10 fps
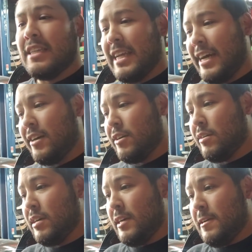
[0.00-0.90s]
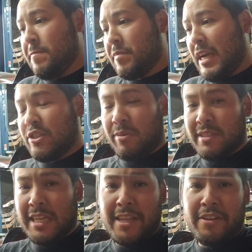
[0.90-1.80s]
Now, I just wanna
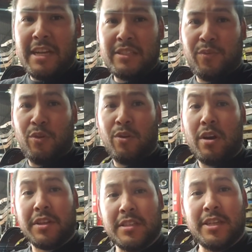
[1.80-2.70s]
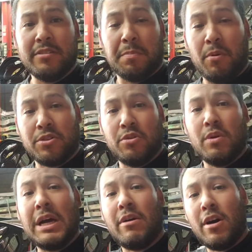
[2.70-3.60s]
say thank you guys for all the continued support
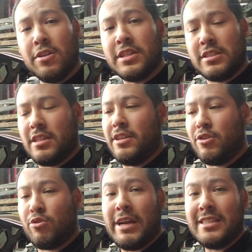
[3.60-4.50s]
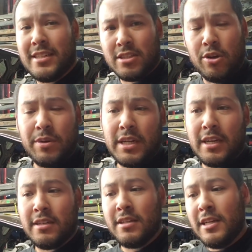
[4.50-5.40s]
throughout all this you know craziness going
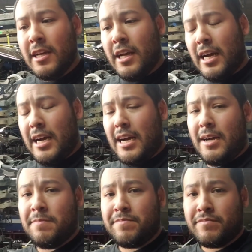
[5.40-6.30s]
on. Um,